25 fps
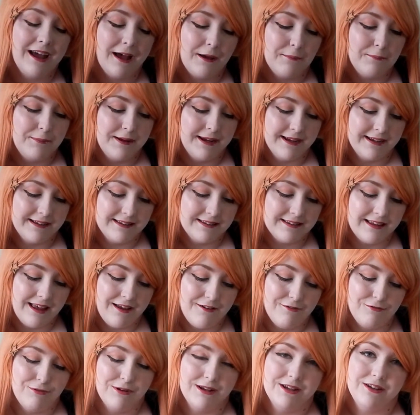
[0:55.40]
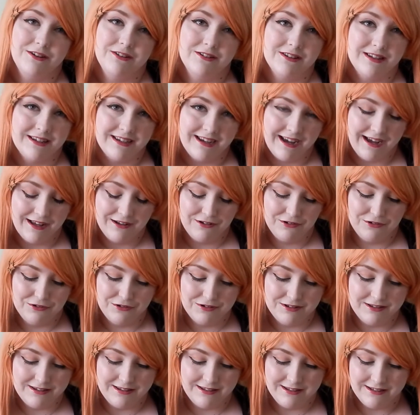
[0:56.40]
and being safe when using
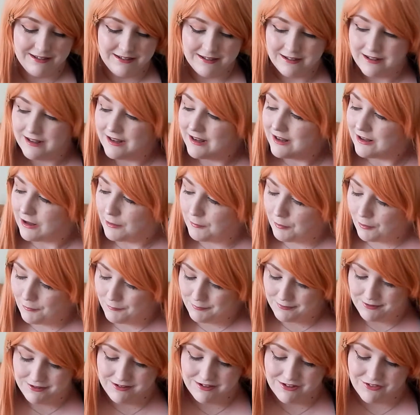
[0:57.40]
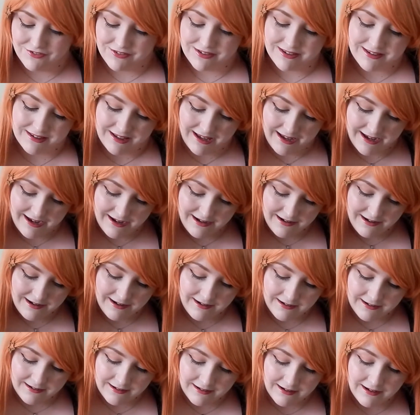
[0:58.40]
candles. Pop those to the side.
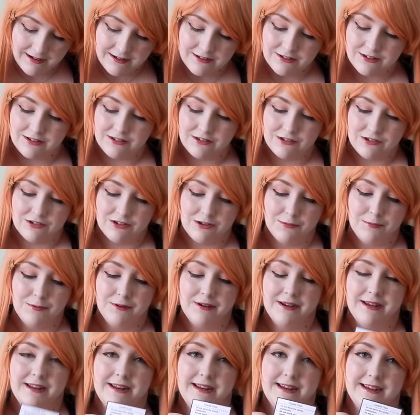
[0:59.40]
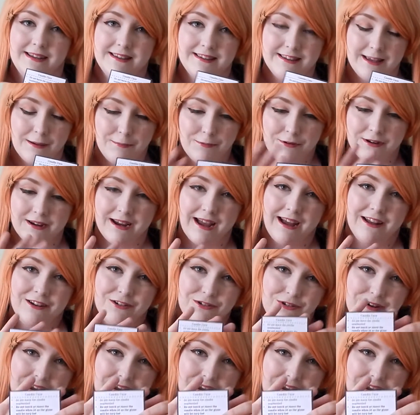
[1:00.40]
She's also put in a separate candle